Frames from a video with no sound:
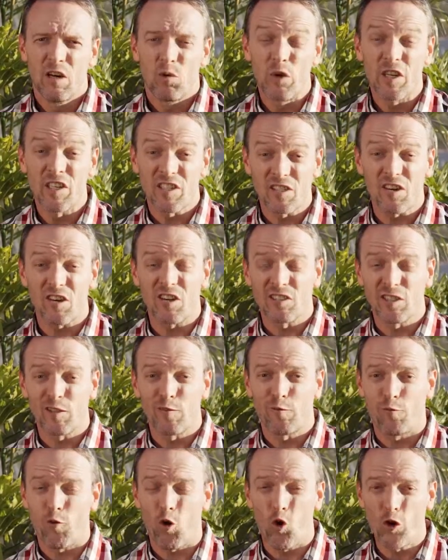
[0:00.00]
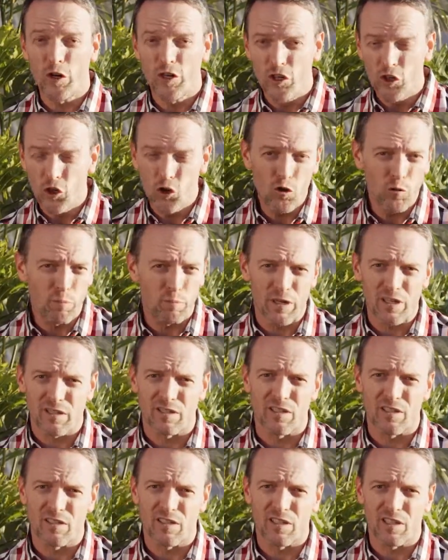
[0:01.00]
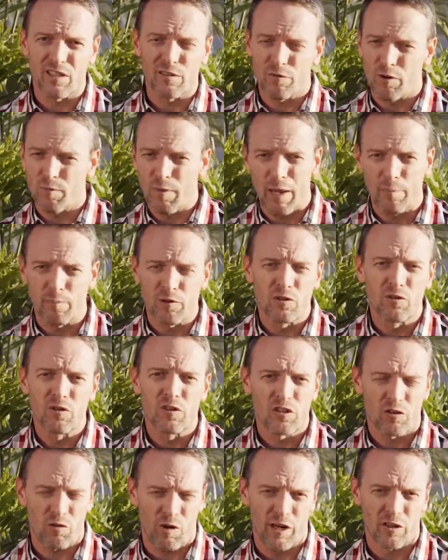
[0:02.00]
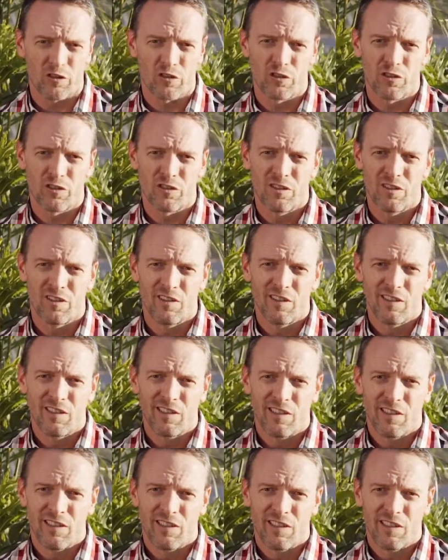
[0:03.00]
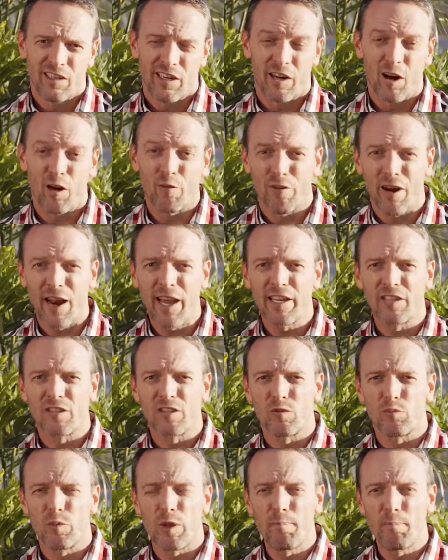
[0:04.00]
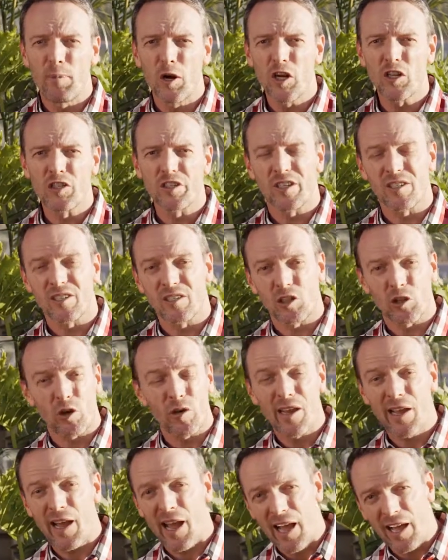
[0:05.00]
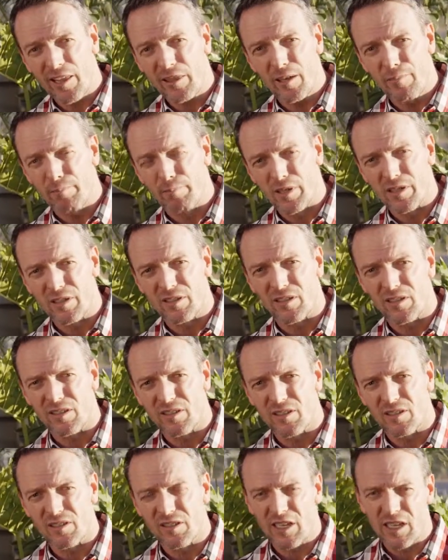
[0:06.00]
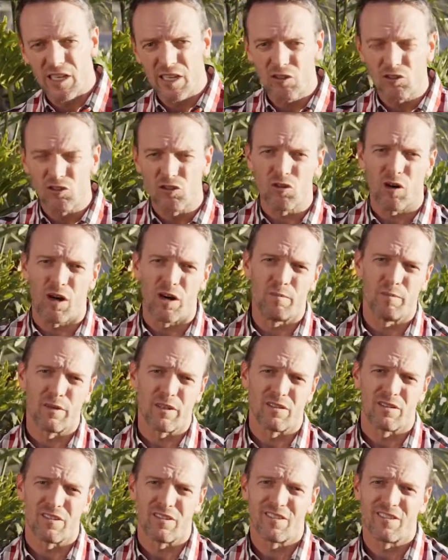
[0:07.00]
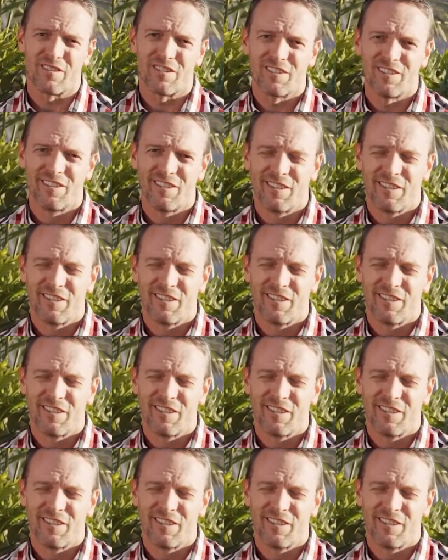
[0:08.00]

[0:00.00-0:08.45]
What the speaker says: we started 4 new businesses from absolute scratch. And of late, we purchased 3 other businesses into our business.